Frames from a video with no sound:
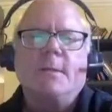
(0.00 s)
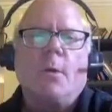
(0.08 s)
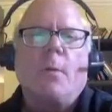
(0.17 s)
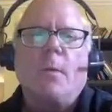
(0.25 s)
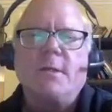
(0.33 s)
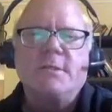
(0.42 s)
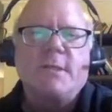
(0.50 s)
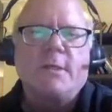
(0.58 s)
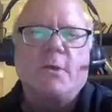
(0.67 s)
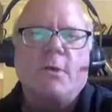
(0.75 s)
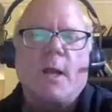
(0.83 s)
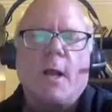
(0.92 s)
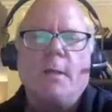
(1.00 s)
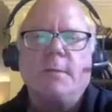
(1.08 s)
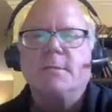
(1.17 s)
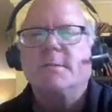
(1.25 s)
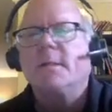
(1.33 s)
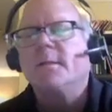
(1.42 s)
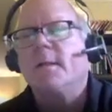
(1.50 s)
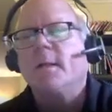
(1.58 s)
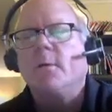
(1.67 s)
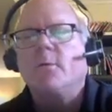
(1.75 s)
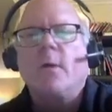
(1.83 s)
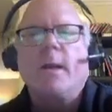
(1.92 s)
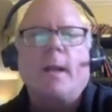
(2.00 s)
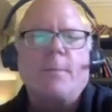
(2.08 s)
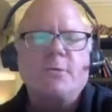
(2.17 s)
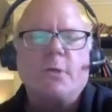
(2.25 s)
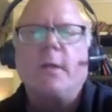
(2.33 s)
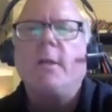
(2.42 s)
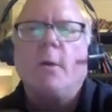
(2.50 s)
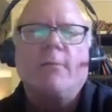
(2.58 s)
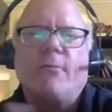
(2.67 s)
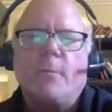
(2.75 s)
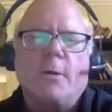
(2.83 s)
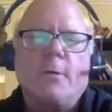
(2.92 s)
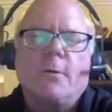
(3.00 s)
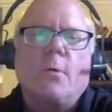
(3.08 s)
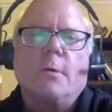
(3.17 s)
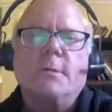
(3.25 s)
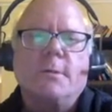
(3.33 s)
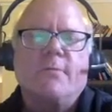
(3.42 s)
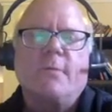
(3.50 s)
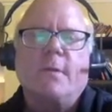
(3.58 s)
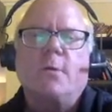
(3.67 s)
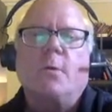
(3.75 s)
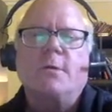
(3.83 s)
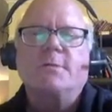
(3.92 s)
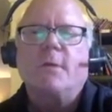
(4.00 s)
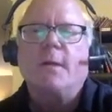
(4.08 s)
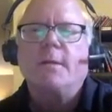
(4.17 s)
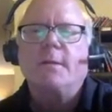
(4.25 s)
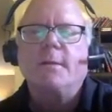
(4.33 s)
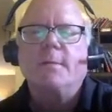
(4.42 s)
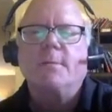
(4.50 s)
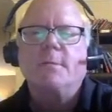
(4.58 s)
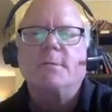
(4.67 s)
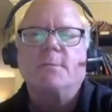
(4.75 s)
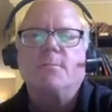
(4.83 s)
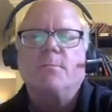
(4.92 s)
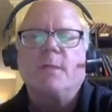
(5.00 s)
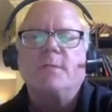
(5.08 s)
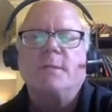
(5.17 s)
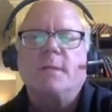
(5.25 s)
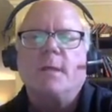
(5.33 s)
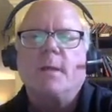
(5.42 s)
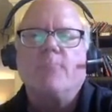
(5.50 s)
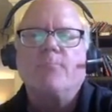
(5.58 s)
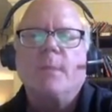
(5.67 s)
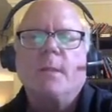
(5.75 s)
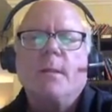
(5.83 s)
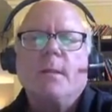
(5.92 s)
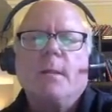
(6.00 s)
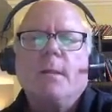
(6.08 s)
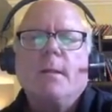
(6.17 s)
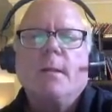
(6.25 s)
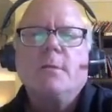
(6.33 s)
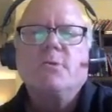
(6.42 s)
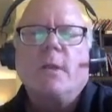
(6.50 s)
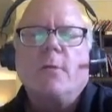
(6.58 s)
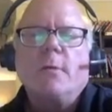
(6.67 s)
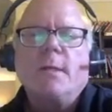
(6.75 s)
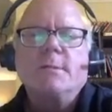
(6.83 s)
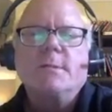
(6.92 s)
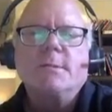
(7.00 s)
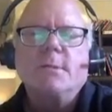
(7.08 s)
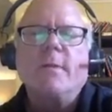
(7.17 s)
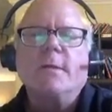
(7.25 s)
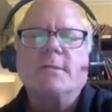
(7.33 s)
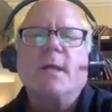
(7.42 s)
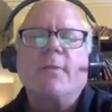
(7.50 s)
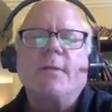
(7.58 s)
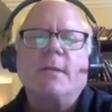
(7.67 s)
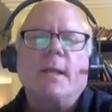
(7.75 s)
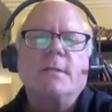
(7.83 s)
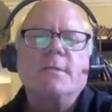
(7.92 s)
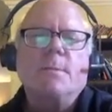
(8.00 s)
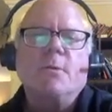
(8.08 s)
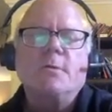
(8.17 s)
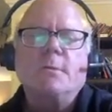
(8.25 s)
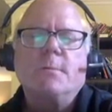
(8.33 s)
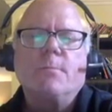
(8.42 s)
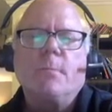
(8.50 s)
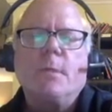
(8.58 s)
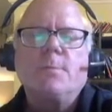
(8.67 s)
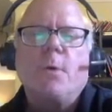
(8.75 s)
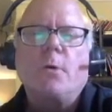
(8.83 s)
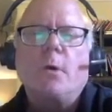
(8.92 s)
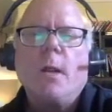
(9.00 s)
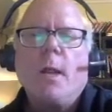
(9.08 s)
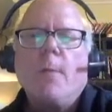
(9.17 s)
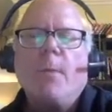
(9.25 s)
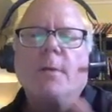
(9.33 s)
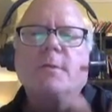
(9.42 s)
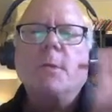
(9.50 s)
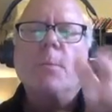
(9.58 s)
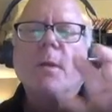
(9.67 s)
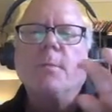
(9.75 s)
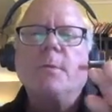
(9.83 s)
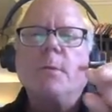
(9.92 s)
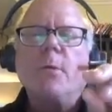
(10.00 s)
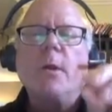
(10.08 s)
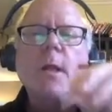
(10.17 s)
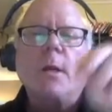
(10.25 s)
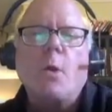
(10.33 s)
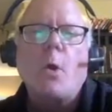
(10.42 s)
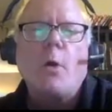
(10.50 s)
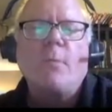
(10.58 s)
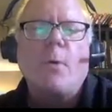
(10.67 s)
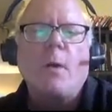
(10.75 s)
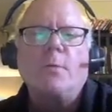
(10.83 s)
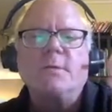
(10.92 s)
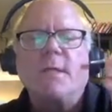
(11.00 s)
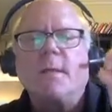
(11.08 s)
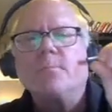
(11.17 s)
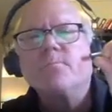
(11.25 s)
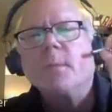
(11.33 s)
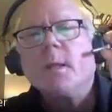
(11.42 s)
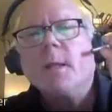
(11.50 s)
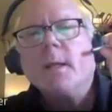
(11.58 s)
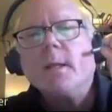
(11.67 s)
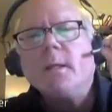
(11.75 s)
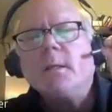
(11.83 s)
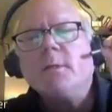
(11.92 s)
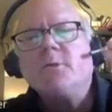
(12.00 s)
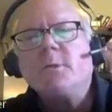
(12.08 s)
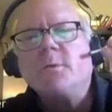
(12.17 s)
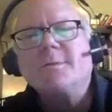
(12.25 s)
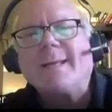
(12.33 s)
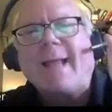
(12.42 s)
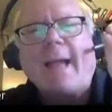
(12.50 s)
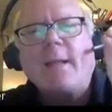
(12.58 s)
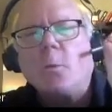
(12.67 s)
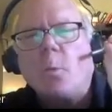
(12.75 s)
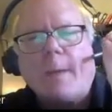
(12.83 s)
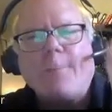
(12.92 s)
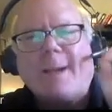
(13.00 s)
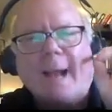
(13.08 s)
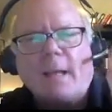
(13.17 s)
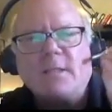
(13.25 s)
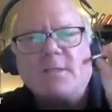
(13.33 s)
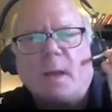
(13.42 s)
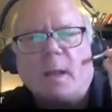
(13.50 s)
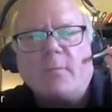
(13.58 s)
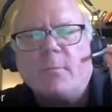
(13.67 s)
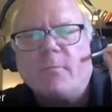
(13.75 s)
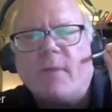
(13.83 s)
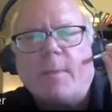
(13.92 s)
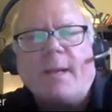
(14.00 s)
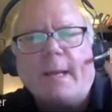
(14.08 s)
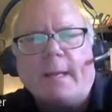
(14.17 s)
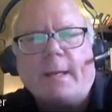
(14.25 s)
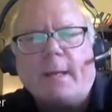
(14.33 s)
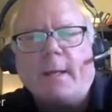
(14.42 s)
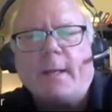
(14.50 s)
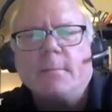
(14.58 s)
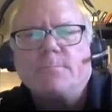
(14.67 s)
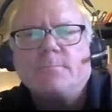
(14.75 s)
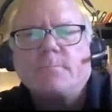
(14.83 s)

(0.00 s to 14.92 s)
knowing when to stick to your guns, creating opportunity, from the course, right? There's some basic general lessons. So I think that is similar to poker. But the Maria Konnikova point was that she was like, I could weaponize my femininity.